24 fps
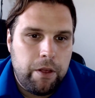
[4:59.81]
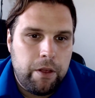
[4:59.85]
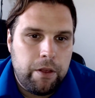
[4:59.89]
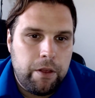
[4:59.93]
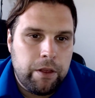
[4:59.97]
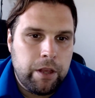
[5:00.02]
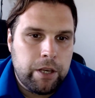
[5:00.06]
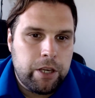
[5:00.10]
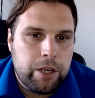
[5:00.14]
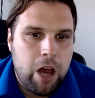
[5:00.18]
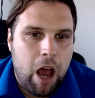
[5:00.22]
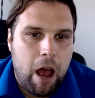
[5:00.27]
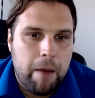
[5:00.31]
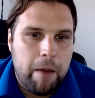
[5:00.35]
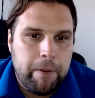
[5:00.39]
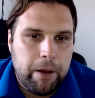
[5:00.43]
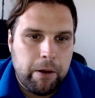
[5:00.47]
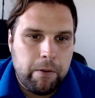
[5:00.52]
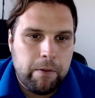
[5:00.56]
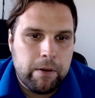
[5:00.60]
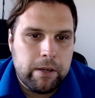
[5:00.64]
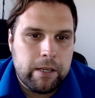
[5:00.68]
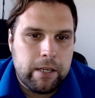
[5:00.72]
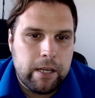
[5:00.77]
the
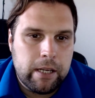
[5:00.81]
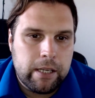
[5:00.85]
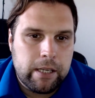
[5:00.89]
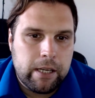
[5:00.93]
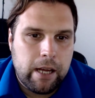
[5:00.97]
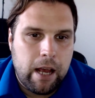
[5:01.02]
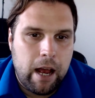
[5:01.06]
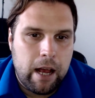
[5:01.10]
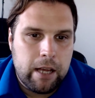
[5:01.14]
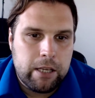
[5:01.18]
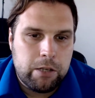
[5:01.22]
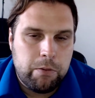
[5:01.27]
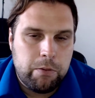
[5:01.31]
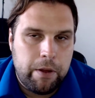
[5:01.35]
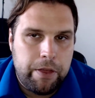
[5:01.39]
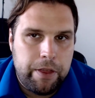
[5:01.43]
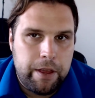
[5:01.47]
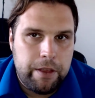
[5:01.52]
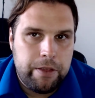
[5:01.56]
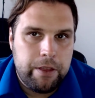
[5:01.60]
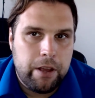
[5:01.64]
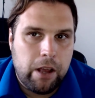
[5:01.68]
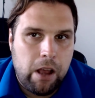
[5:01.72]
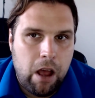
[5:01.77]
topic was discussed
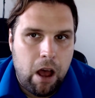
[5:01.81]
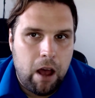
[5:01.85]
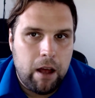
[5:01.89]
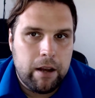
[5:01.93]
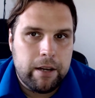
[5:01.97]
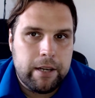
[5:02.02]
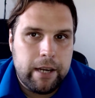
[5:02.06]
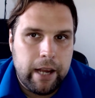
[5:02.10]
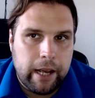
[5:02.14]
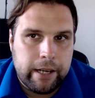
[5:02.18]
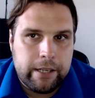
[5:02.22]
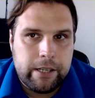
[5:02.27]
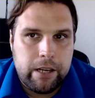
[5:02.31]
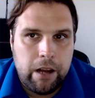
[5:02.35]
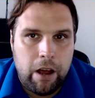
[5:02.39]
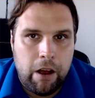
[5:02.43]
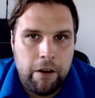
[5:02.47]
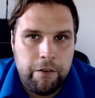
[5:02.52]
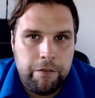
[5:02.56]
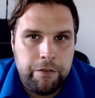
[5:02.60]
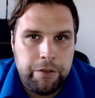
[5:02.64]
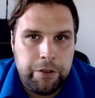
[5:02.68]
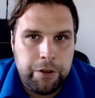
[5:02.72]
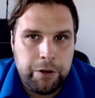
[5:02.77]
within the context
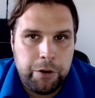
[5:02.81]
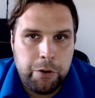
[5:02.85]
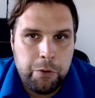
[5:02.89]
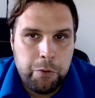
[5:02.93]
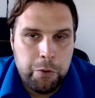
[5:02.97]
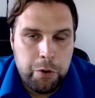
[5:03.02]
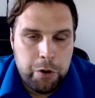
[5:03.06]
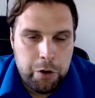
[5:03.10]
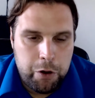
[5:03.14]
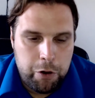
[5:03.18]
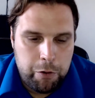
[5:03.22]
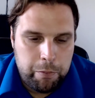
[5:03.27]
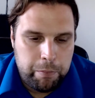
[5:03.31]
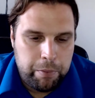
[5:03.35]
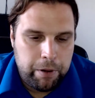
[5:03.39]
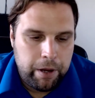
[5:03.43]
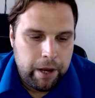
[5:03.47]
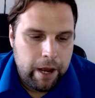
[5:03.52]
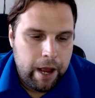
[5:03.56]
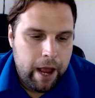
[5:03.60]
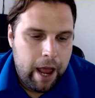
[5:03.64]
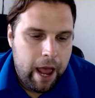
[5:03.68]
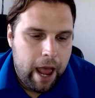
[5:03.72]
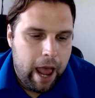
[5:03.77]
of the group.
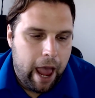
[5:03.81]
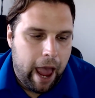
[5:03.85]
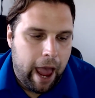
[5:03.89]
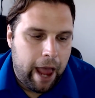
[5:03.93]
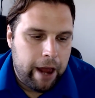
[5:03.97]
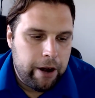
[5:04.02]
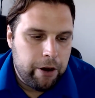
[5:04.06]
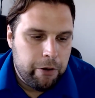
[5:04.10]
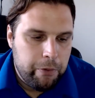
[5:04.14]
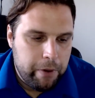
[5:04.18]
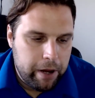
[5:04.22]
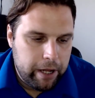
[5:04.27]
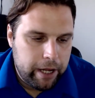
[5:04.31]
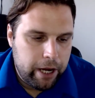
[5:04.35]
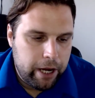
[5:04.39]
And a really